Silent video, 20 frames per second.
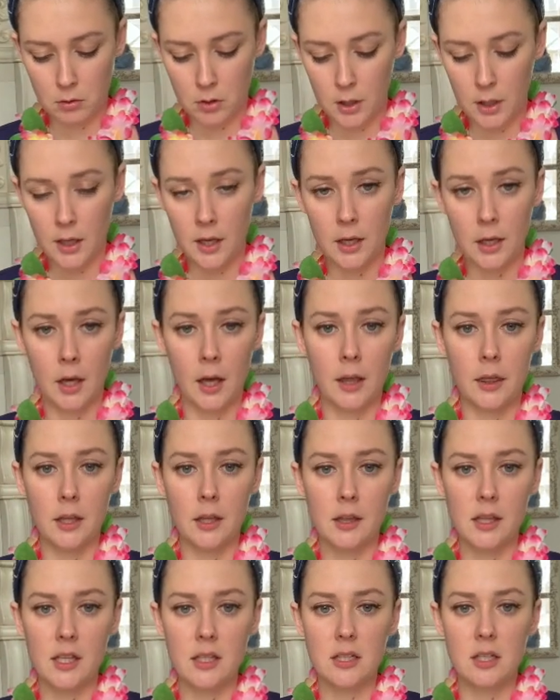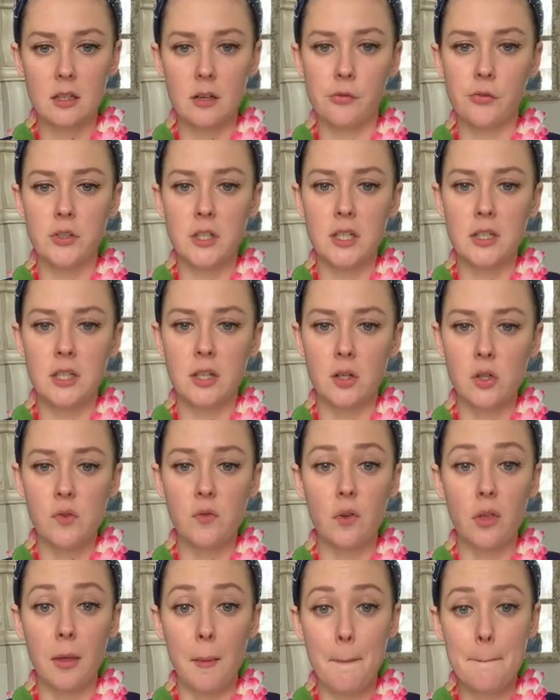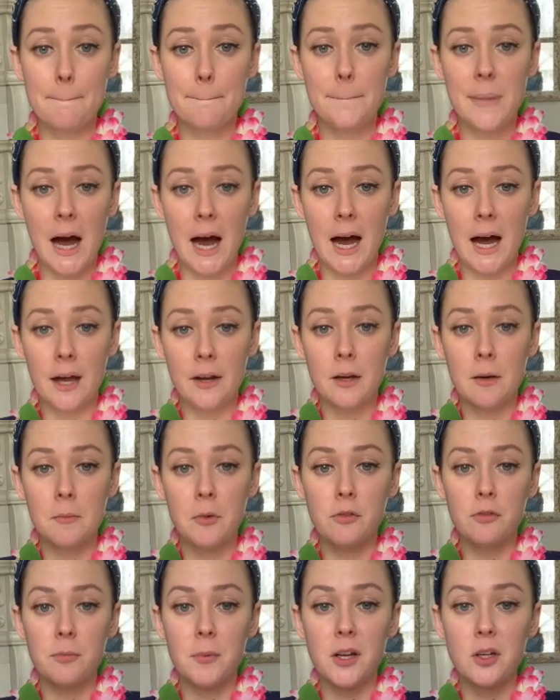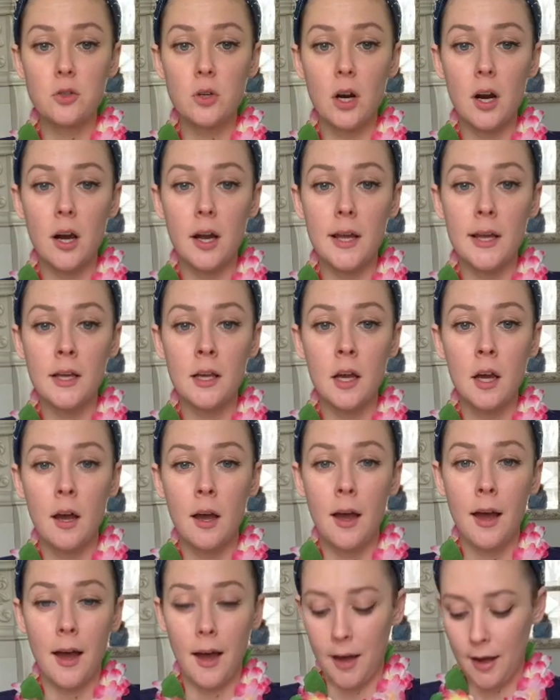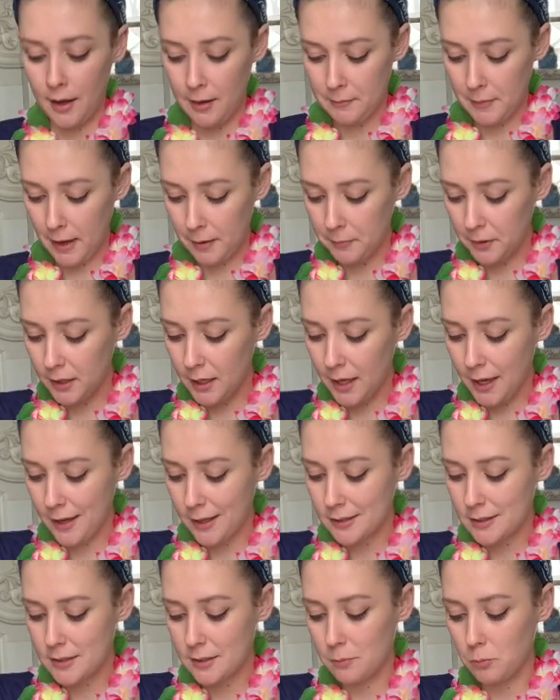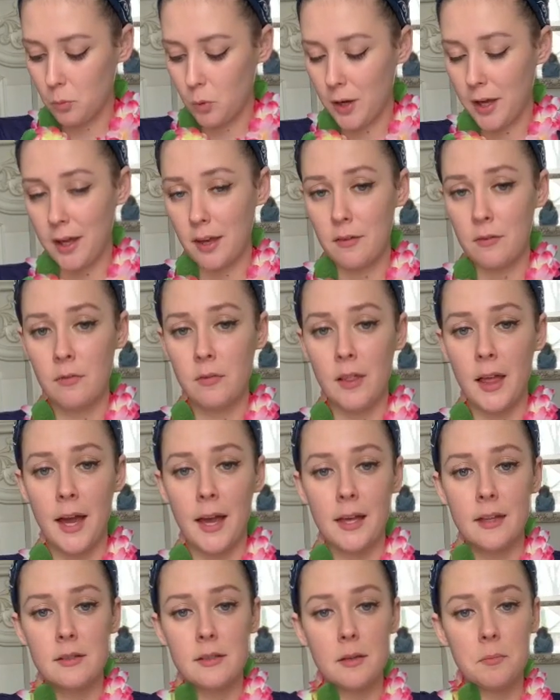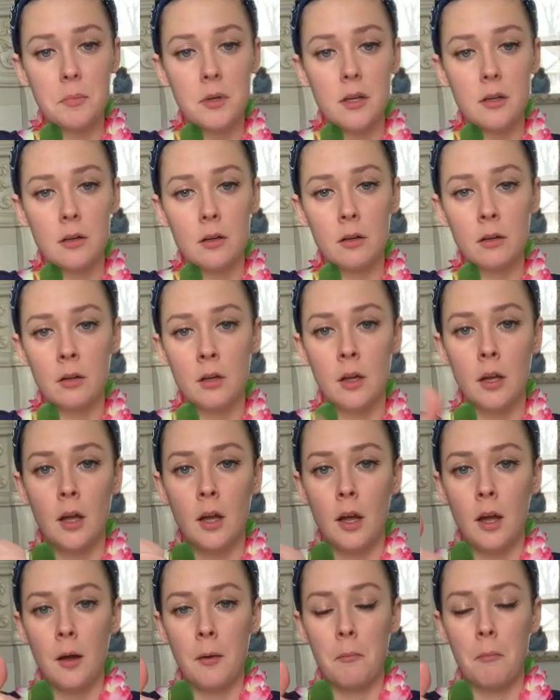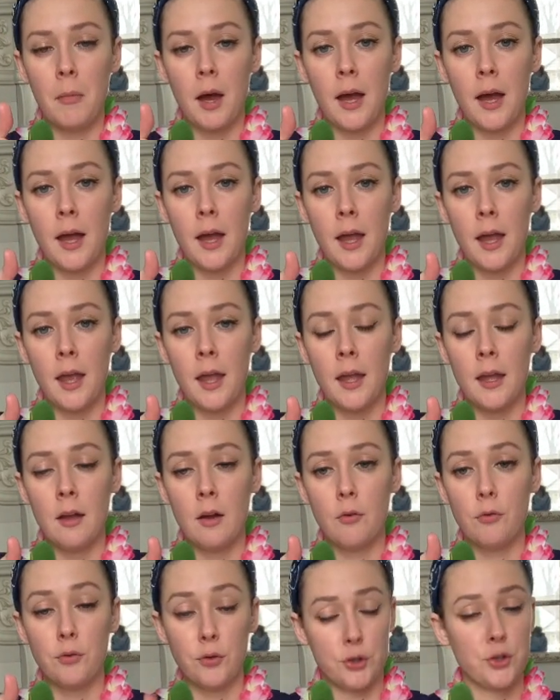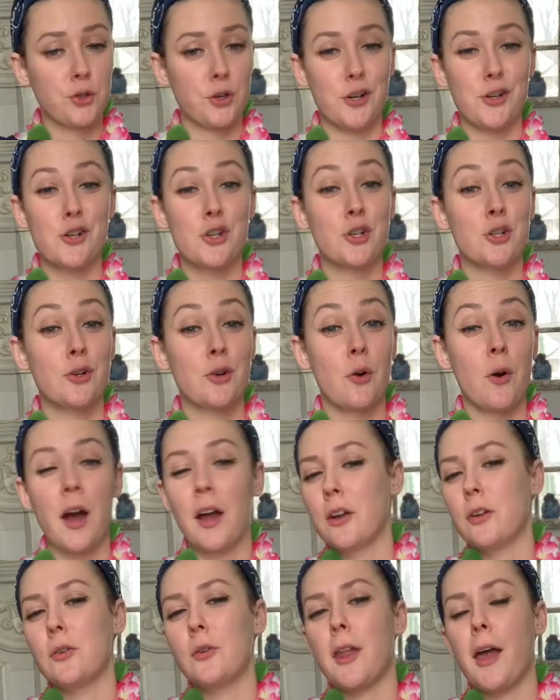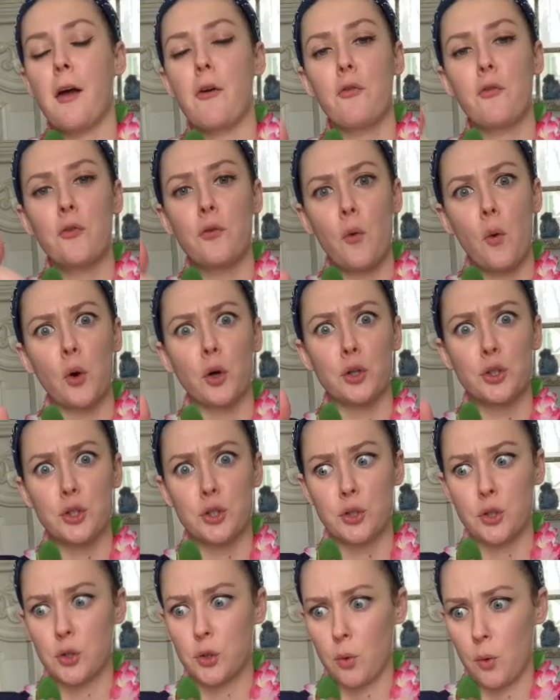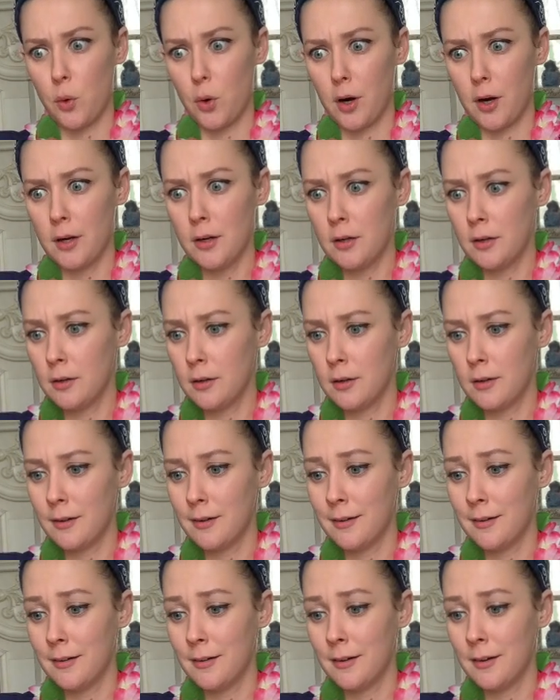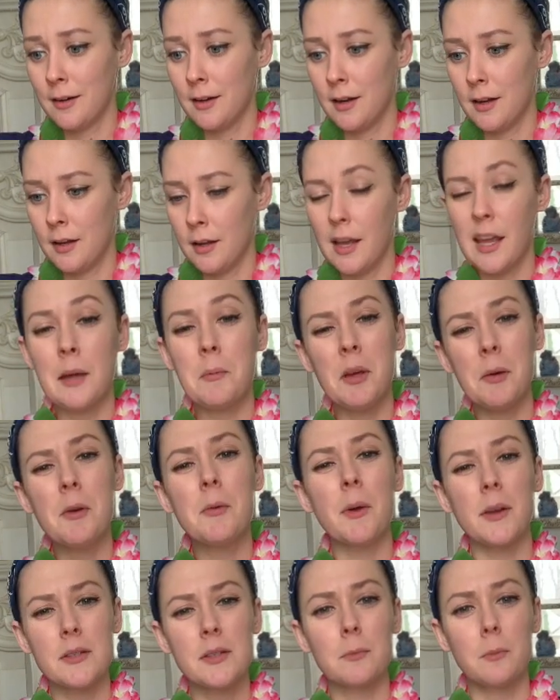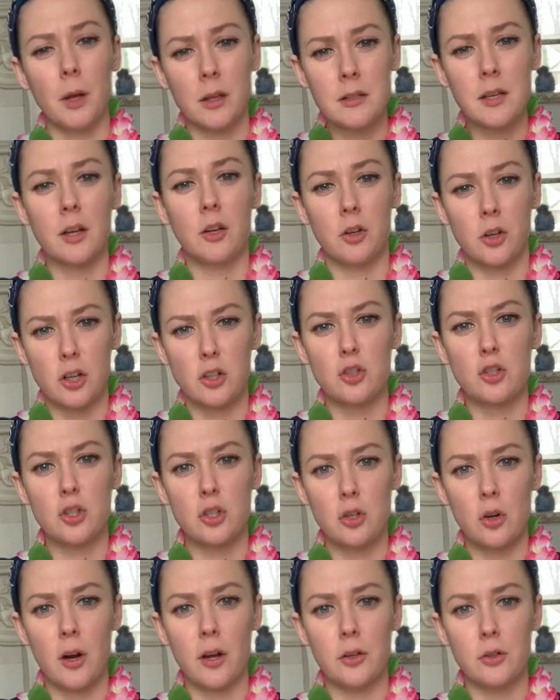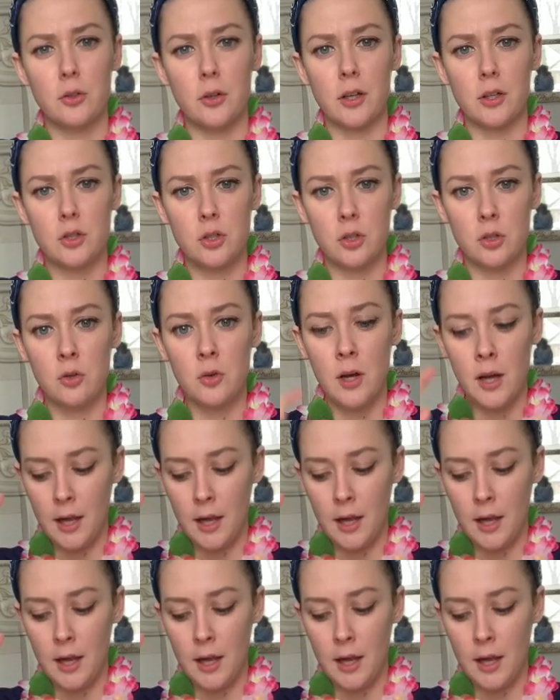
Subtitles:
Okay, I think that's enough details for the bottom of my drawing. I'm going to add some wave lines up here. My first graders should know how to do that for sure. And maybe my second graders should know how to do that too.